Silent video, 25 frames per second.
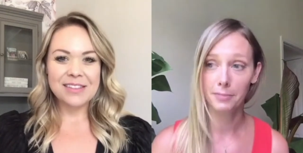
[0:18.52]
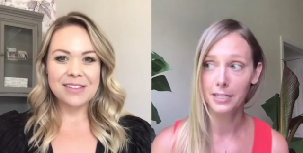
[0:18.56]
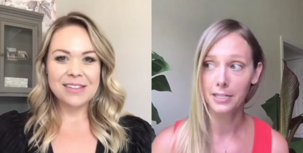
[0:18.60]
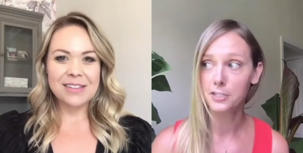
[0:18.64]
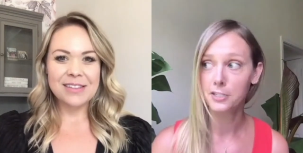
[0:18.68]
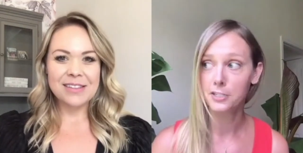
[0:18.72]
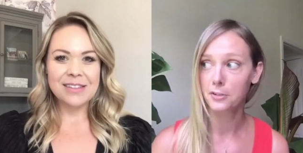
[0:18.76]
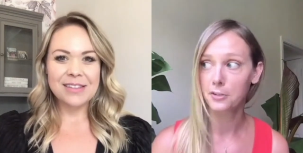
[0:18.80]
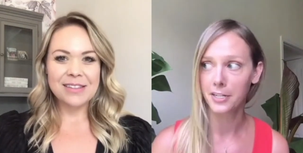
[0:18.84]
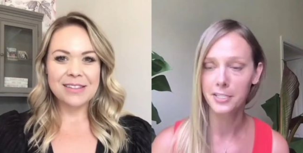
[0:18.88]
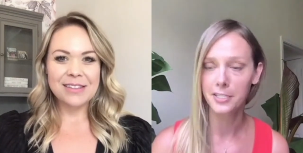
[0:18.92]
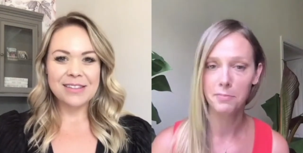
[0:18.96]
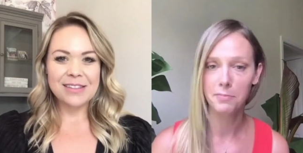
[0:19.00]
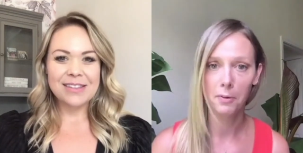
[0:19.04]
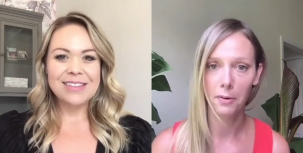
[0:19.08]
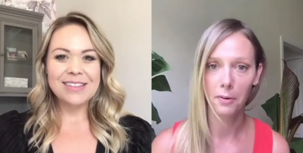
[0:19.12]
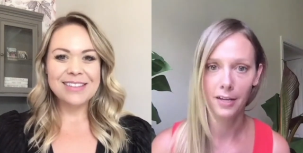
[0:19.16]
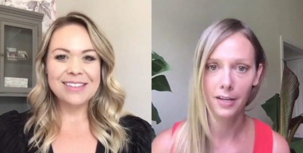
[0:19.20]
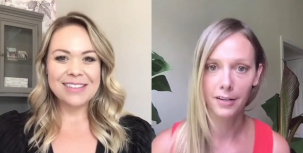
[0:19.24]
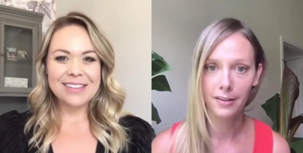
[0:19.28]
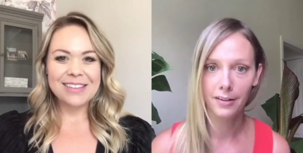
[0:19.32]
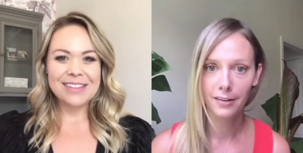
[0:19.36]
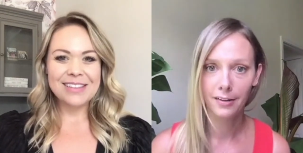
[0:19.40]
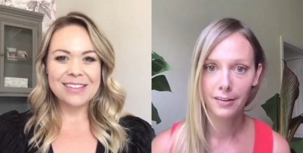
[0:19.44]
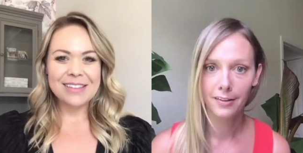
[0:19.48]
Speaker 1: to be
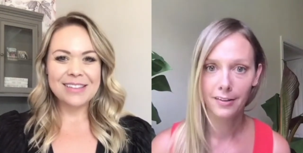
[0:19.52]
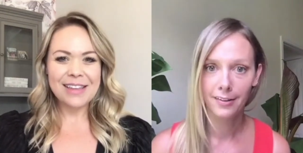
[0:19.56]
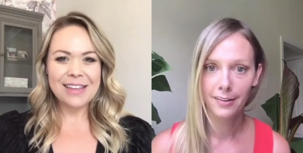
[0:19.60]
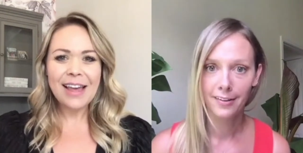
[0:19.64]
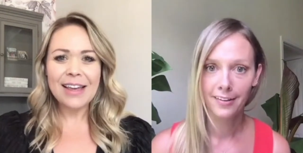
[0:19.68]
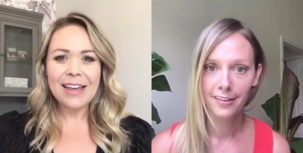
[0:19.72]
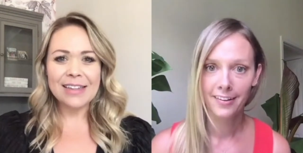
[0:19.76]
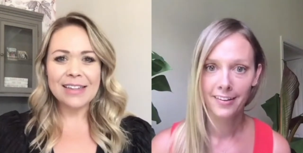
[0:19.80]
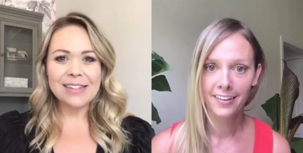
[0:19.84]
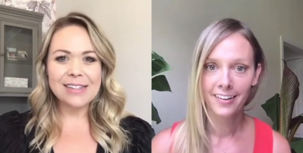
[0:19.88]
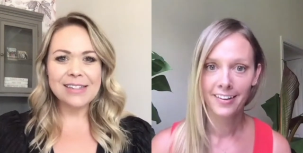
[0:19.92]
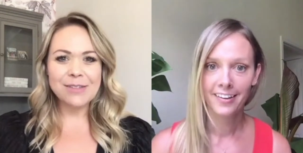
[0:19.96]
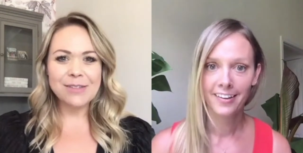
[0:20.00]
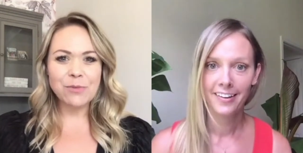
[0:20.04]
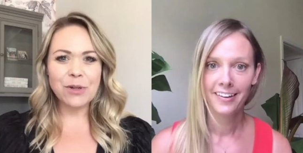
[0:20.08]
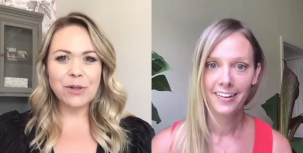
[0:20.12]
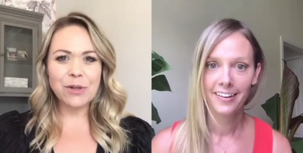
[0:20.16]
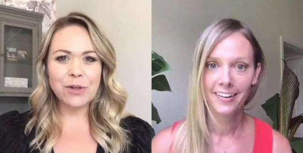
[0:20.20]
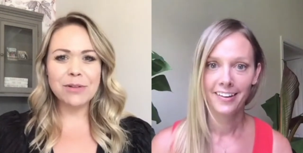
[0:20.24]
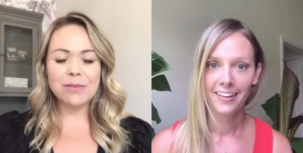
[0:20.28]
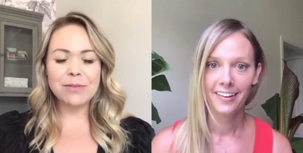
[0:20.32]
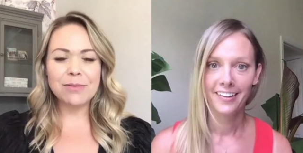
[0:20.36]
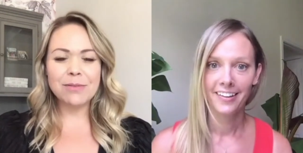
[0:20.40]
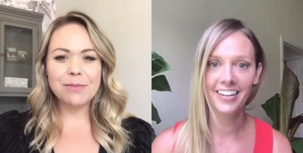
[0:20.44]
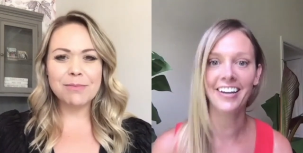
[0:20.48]
transported? Yes,
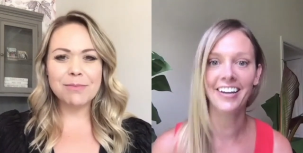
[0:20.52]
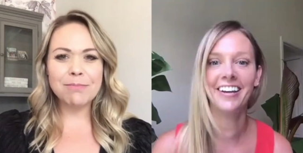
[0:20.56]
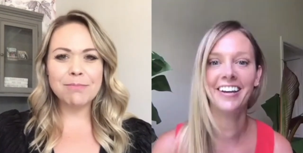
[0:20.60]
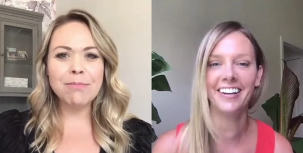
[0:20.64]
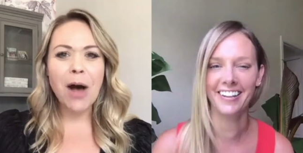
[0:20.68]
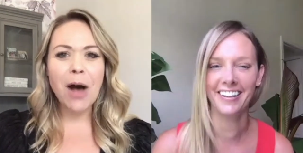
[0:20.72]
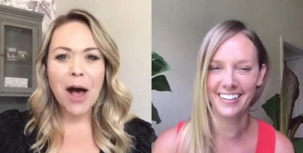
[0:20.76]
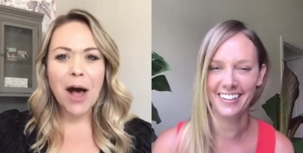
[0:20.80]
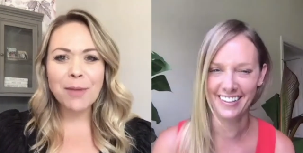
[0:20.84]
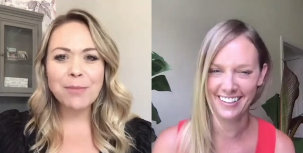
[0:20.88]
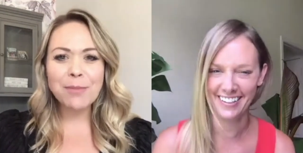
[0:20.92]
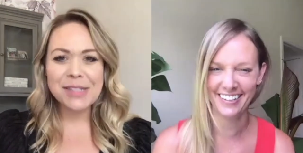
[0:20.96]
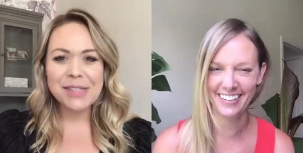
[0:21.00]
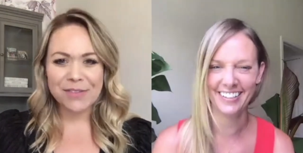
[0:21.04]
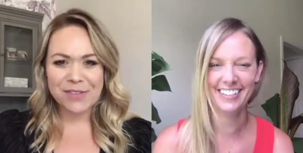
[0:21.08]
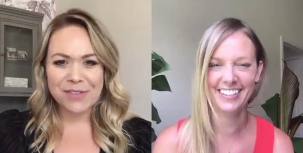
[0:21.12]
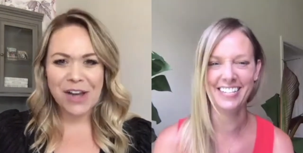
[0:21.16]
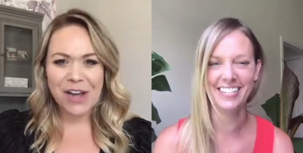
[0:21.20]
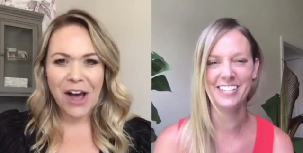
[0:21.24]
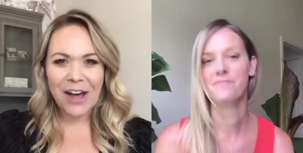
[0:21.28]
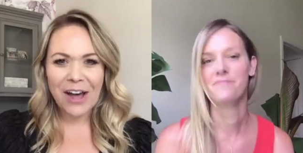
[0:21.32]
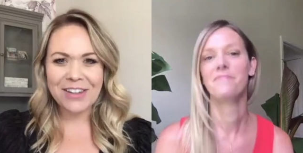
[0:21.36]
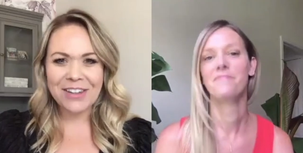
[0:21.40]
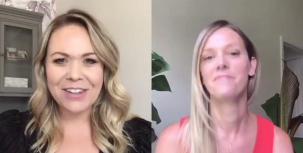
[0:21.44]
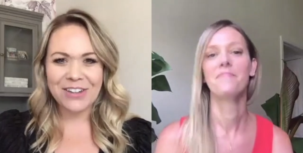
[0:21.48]
Speaker 2: we're moms of
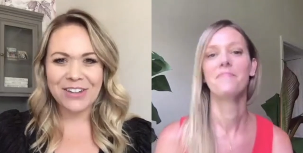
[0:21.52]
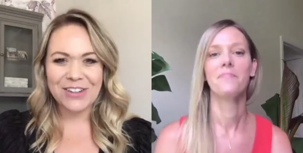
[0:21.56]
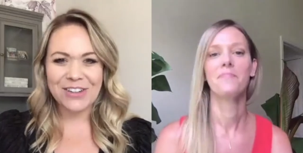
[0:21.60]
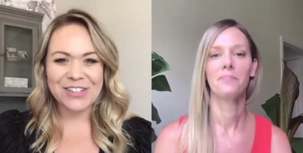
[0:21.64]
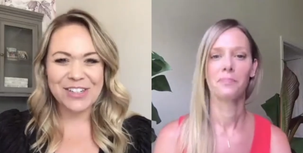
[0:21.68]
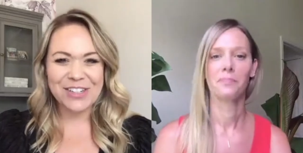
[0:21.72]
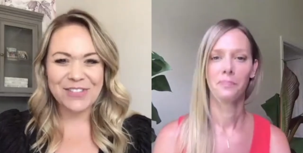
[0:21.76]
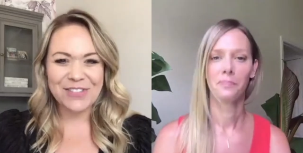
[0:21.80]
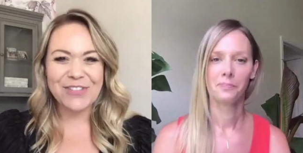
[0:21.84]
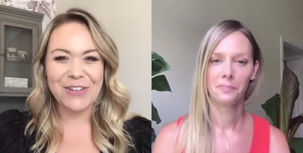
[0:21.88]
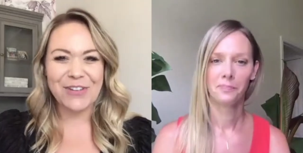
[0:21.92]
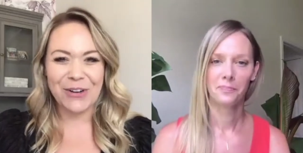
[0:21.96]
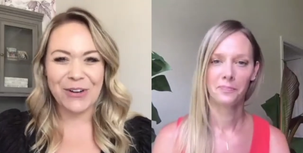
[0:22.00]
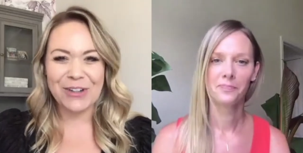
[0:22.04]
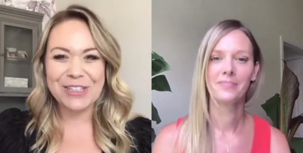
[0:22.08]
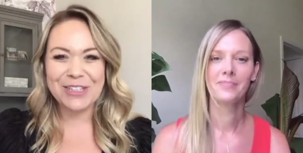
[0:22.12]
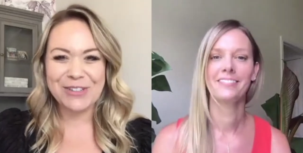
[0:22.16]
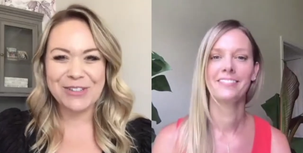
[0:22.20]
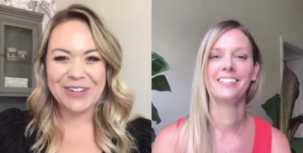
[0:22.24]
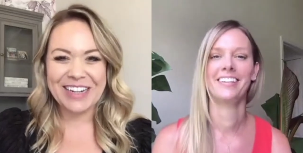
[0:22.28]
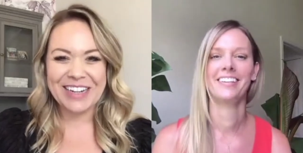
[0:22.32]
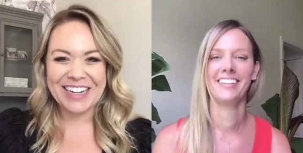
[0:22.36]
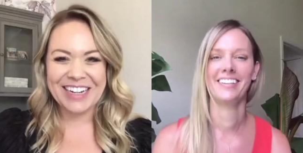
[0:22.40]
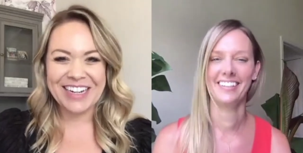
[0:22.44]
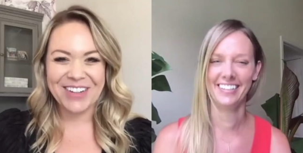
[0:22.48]
toddlers. Of
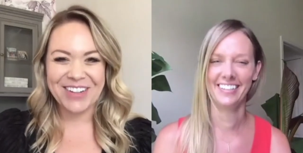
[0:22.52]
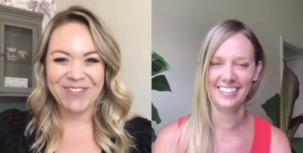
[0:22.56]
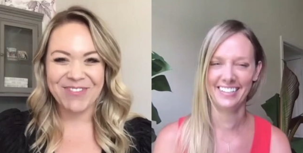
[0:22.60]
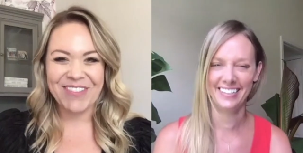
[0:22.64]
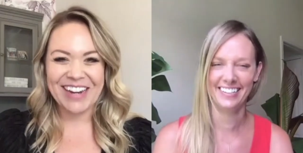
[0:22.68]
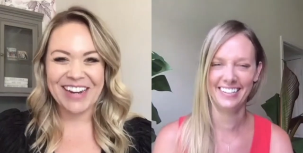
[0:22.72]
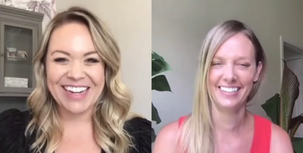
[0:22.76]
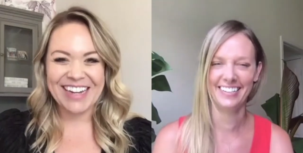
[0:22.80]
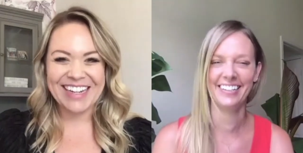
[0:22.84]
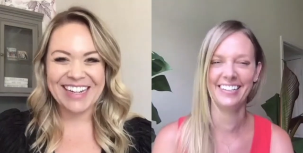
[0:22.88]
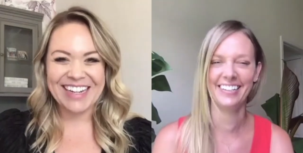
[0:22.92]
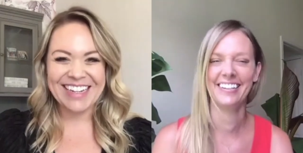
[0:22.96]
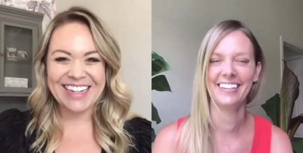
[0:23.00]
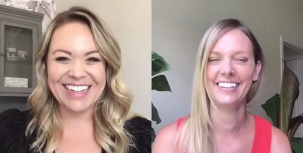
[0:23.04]
course, we need a minute.